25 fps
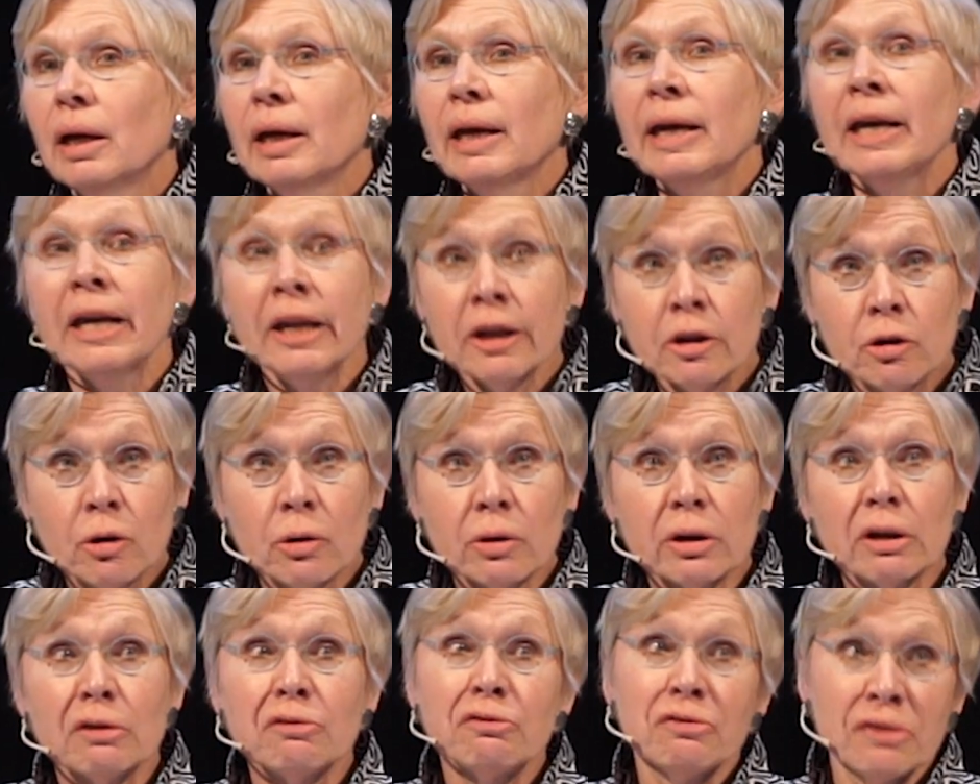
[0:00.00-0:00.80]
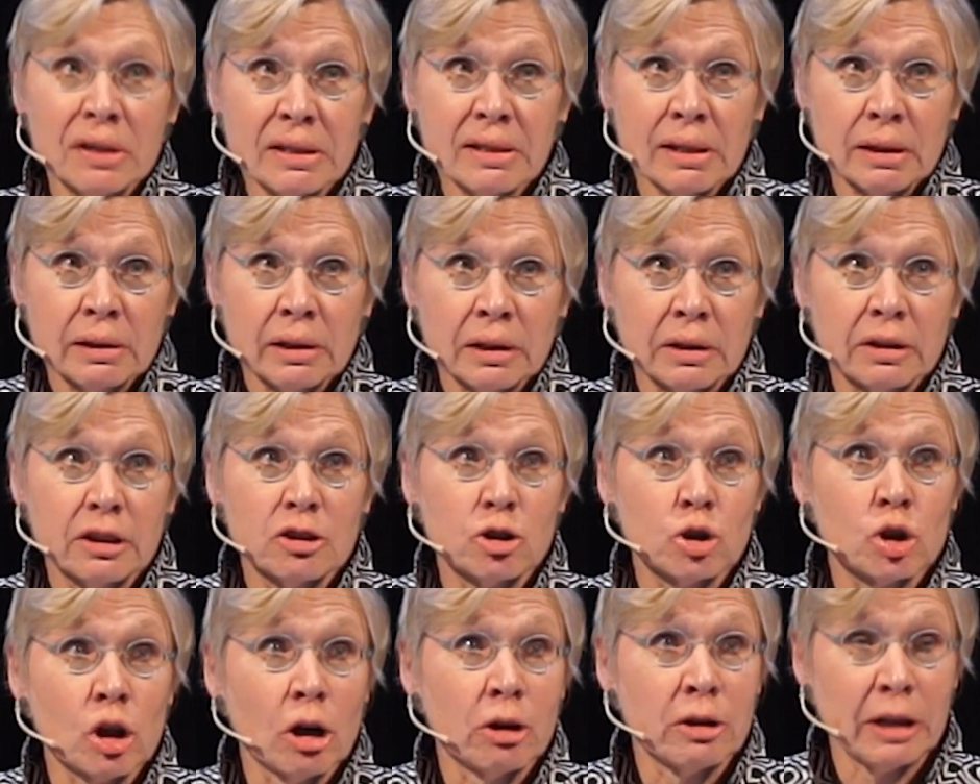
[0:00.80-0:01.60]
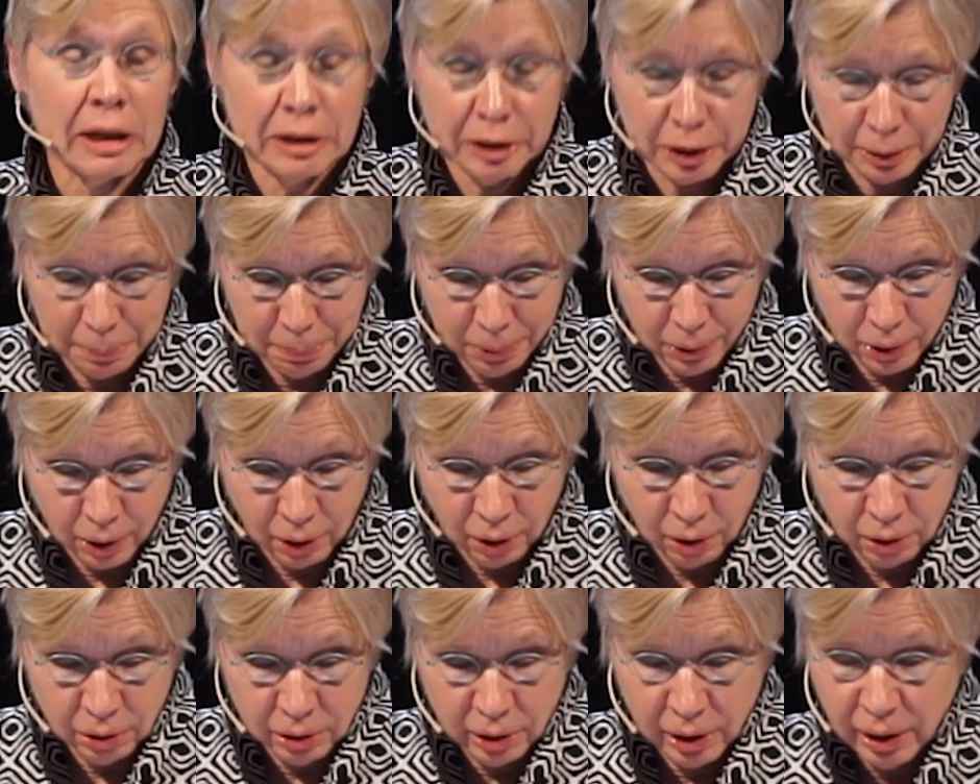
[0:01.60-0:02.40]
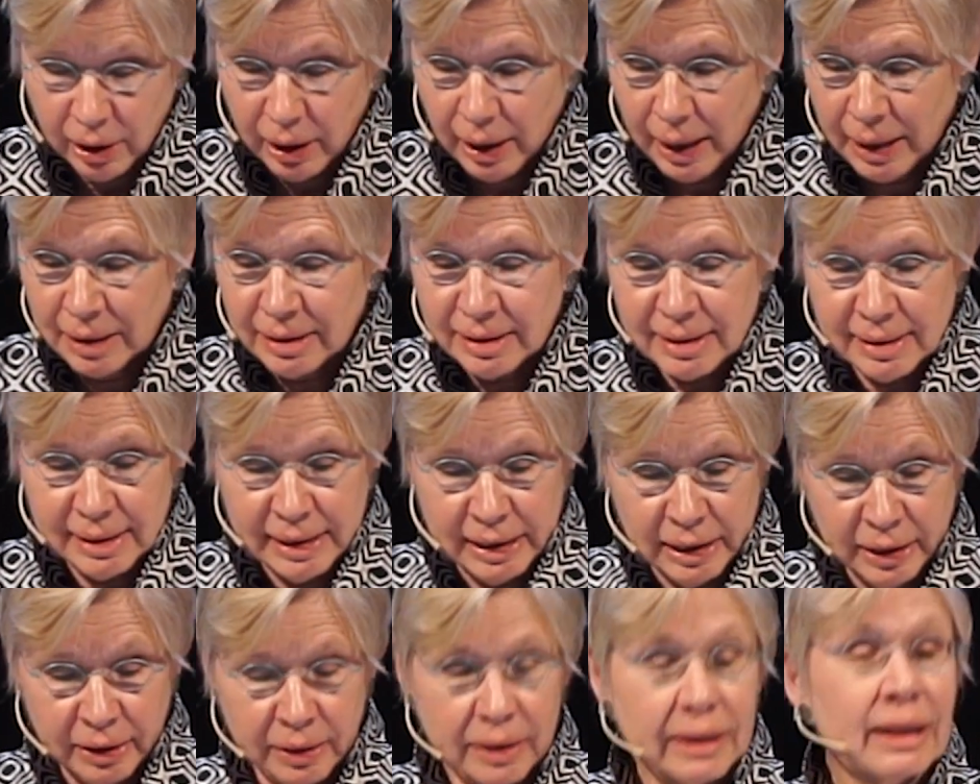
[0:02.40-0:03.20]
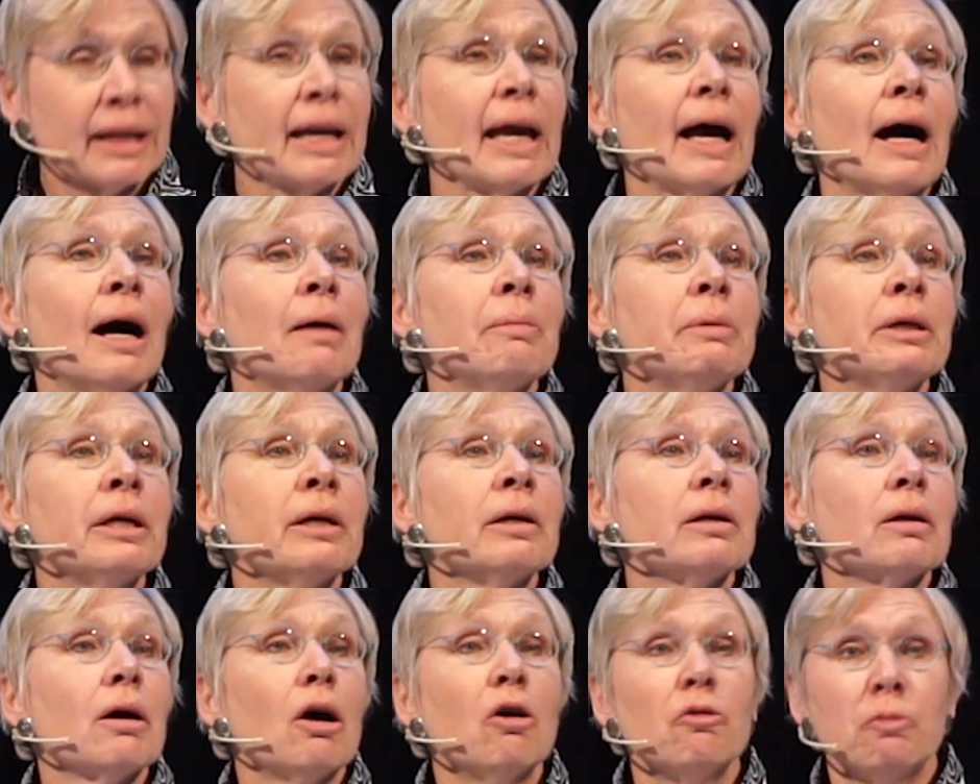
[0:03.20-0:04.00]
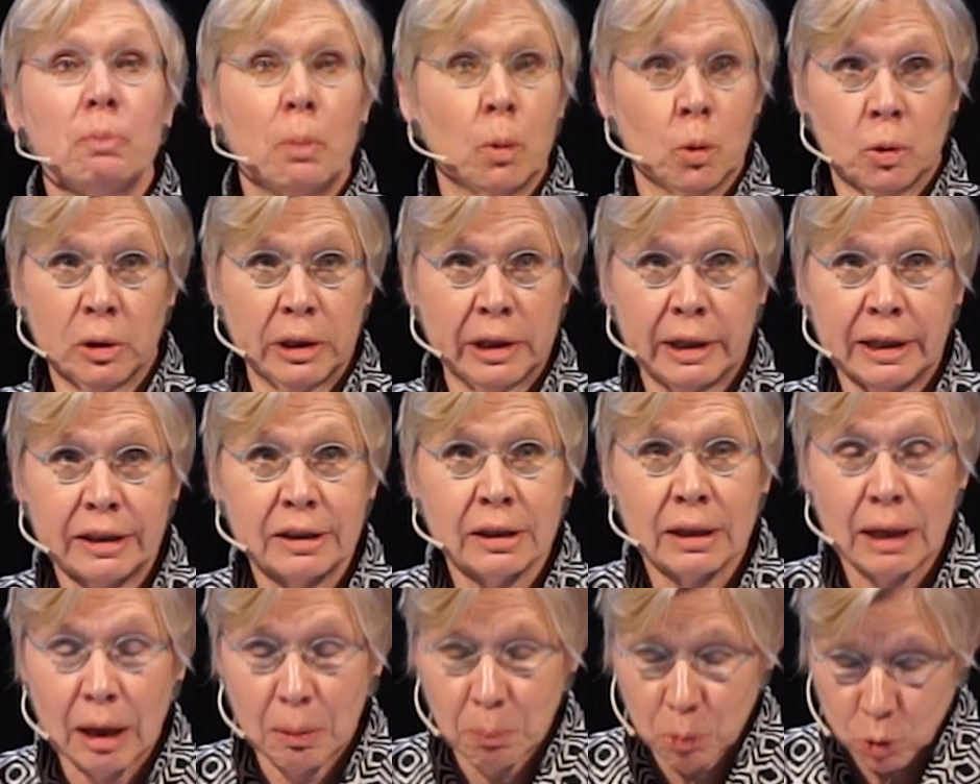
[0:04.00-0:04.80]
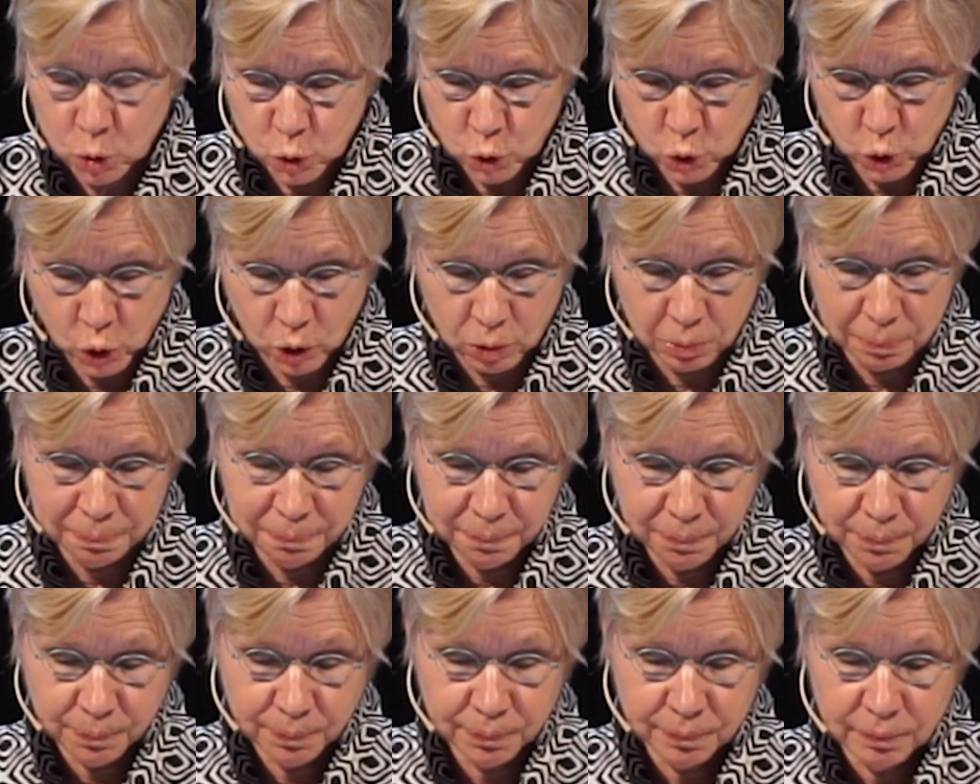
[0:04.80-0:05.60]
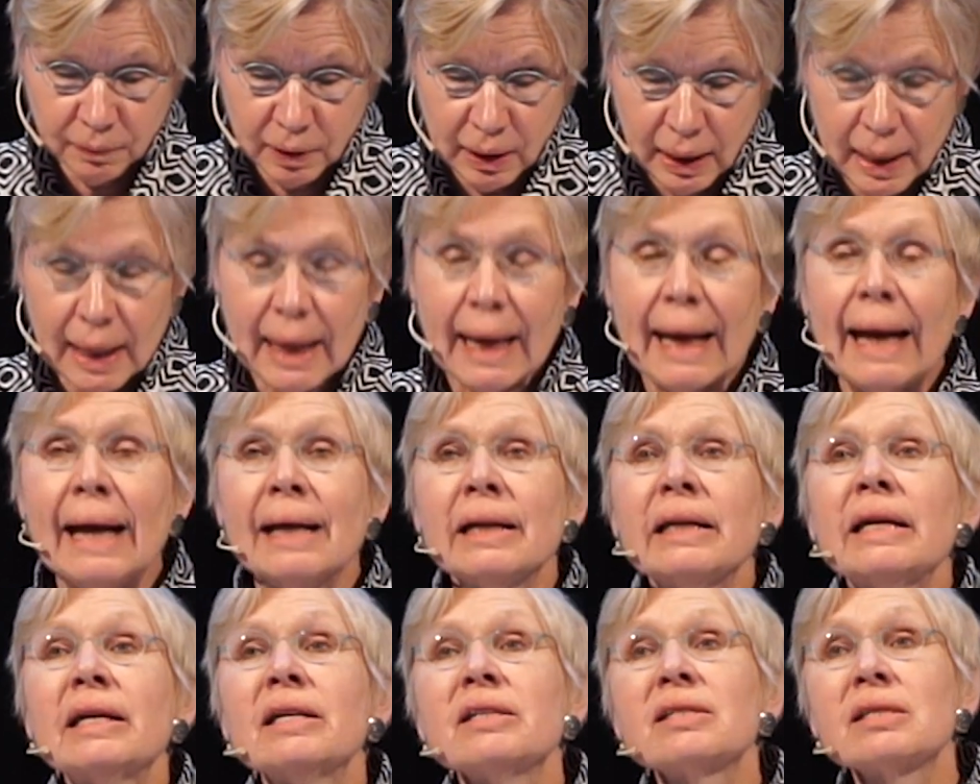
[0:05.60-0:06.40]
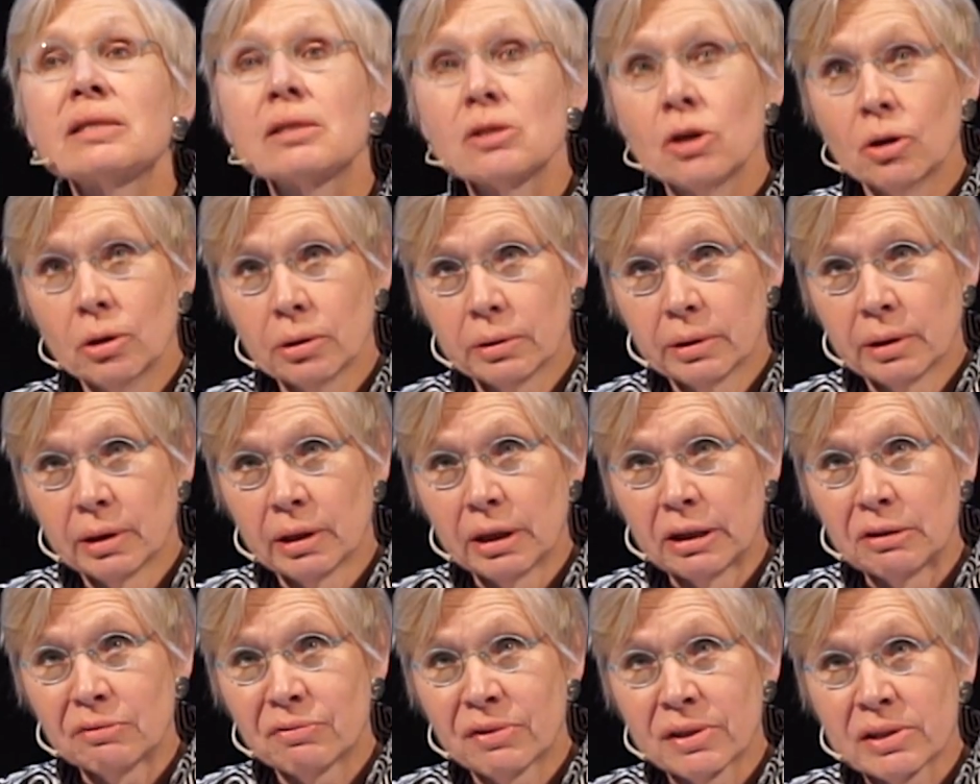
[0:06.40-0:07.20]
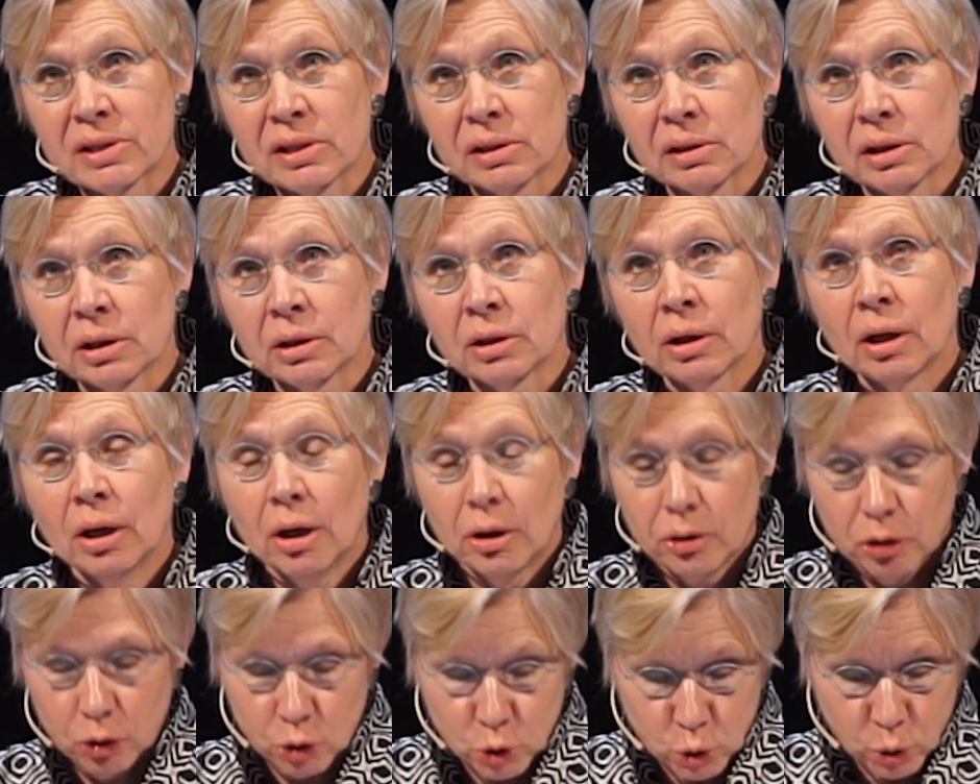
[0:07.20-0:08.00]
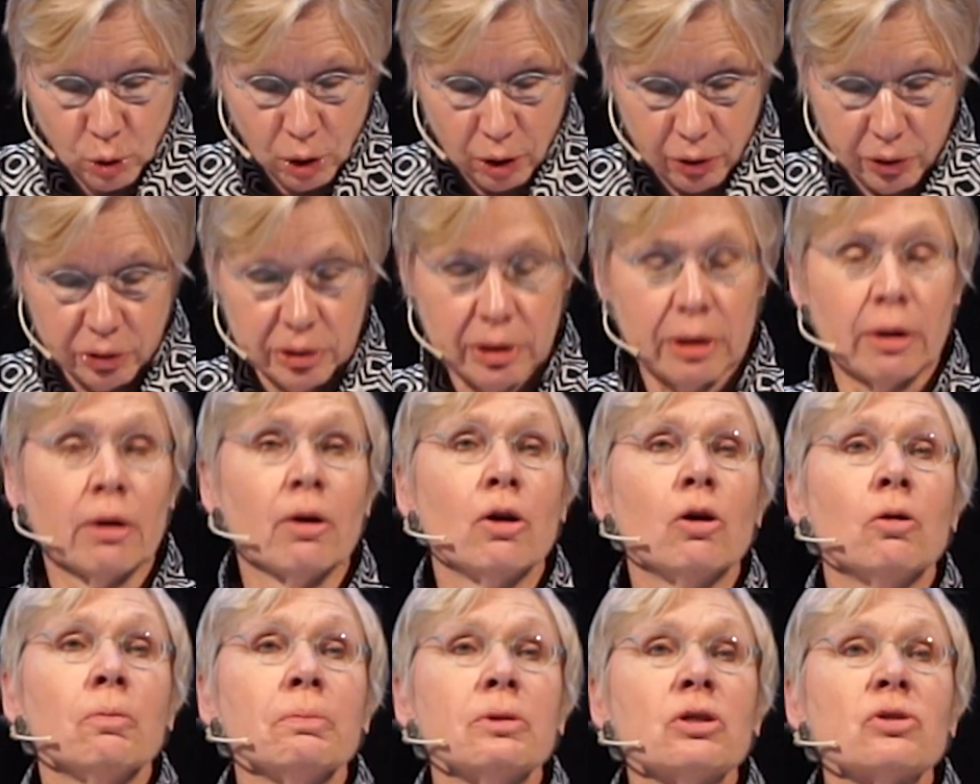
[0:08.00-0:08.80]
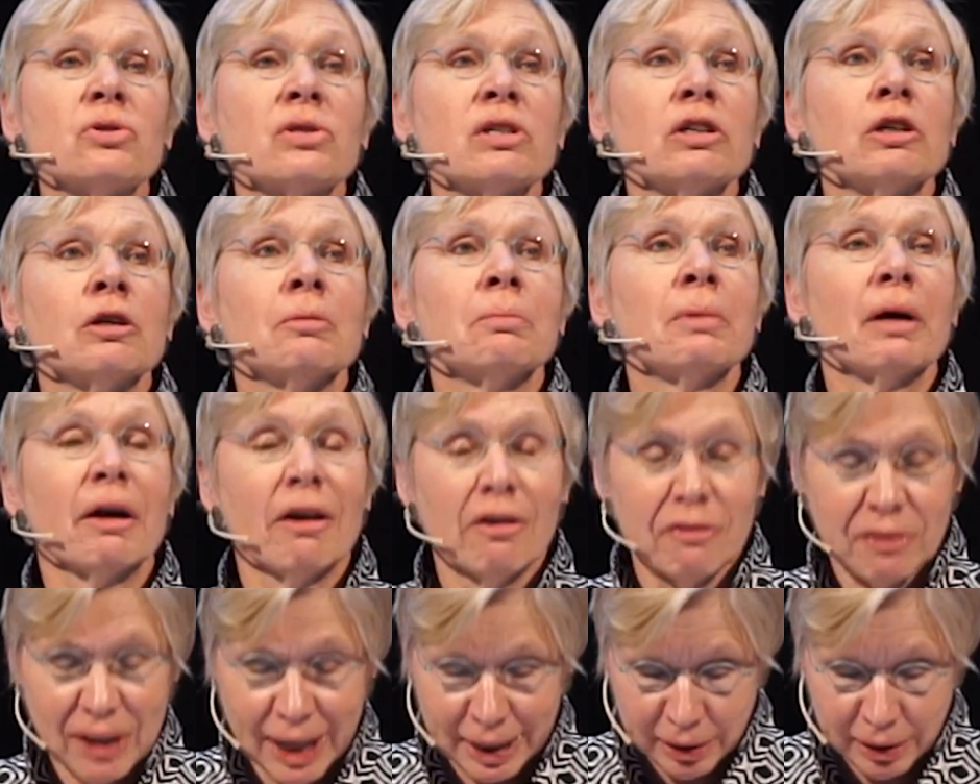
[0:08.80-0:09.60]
He could have visited the Jardin des Plantes and seen the cabinet of Bonnier de la Mosson. And he certainly visited the Trocadero Museum of